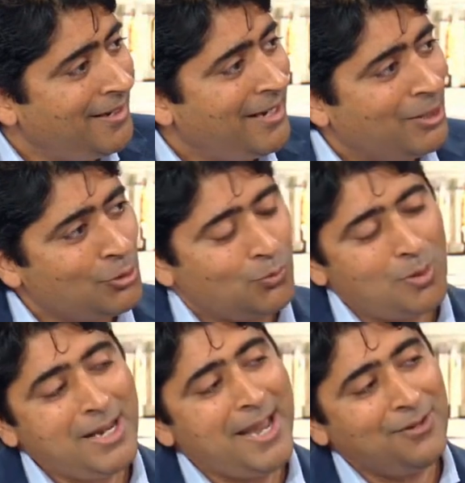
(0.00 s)
And so on
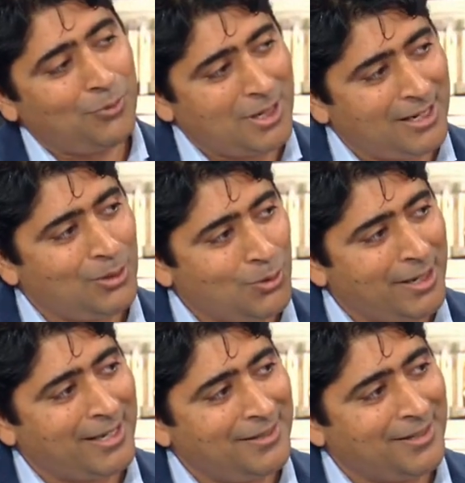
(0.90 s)
one hand, we're kind of
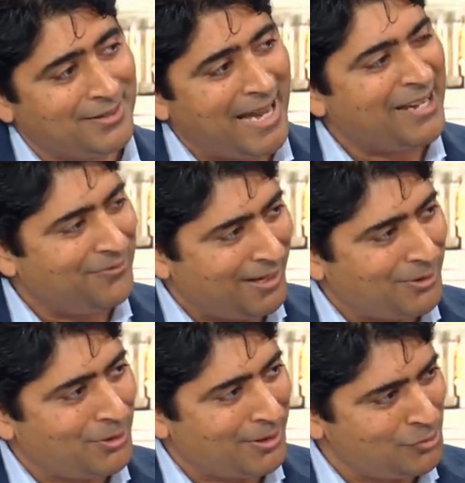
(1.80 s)
looking at the attack
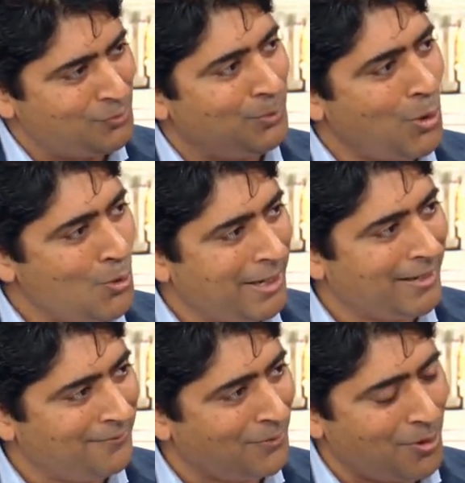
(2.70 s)
vector
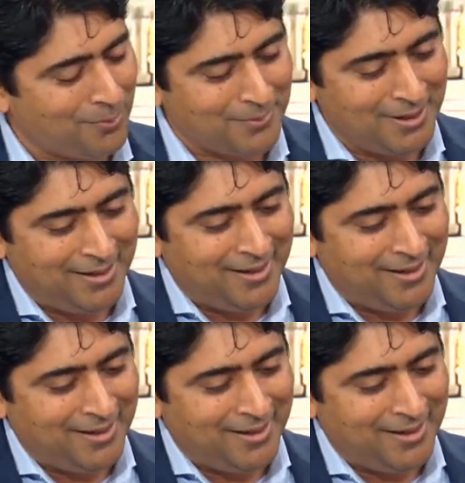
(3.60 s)
exploding from,